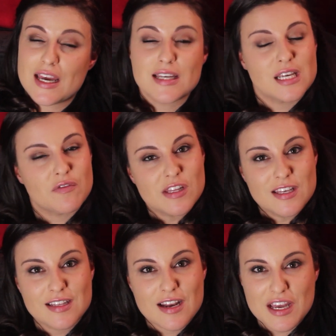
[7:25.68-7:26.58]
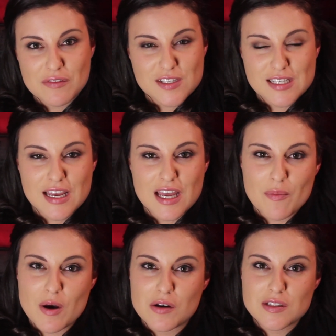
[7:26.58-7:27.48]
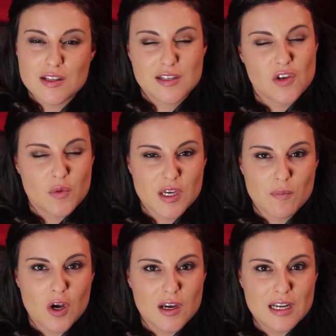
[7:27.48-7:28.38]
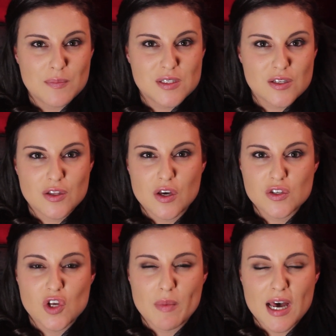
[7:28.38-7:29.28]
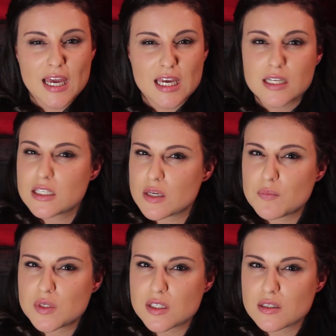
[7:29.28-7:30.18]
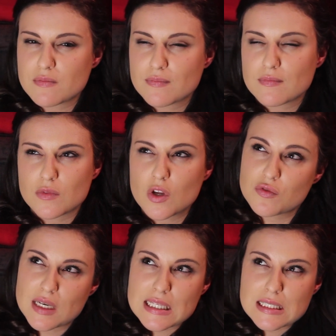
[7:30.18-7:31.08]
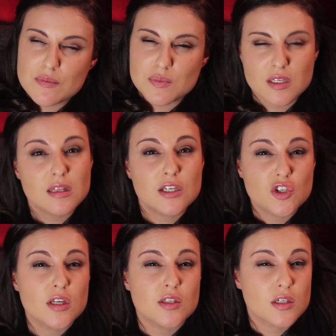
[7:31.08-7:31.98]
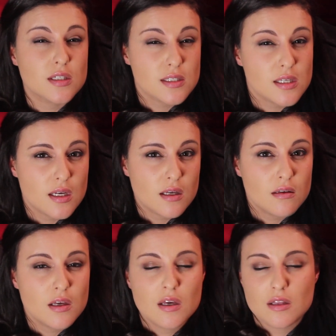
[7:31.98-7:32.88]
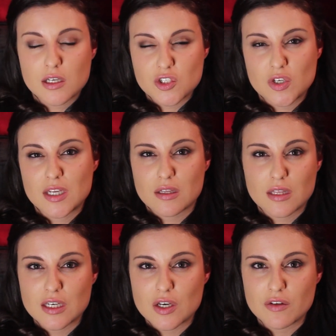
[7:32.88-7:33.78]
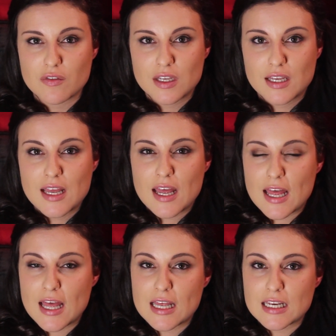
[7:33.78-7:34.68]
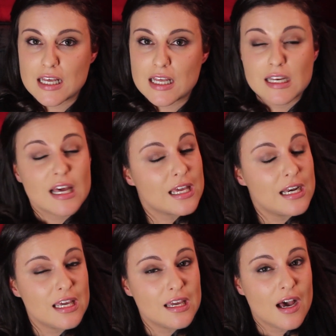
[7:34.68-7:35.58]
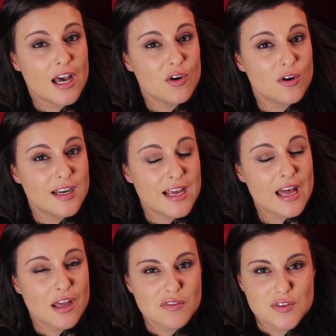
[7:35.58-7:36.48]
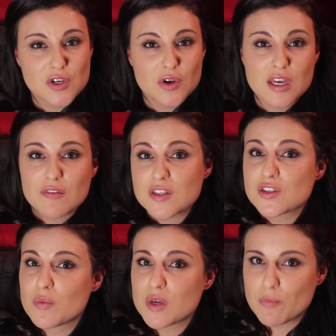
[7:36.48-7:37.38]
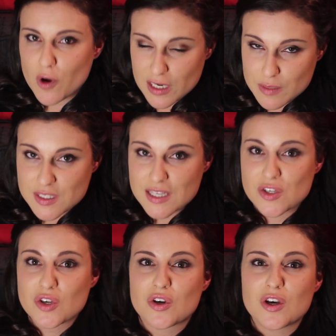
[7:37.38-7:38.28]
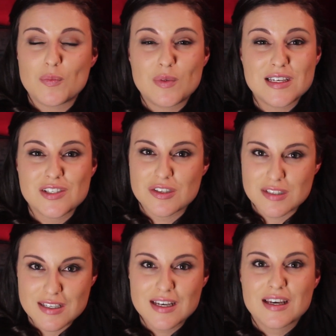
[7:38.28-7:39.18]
is everything that I have to say about the zombie apocalypse. Those are my tips, not really tips, things you need to consider, things you need to think of, and uh, luckily I already have. So if the zombie apocalypse does occur, please just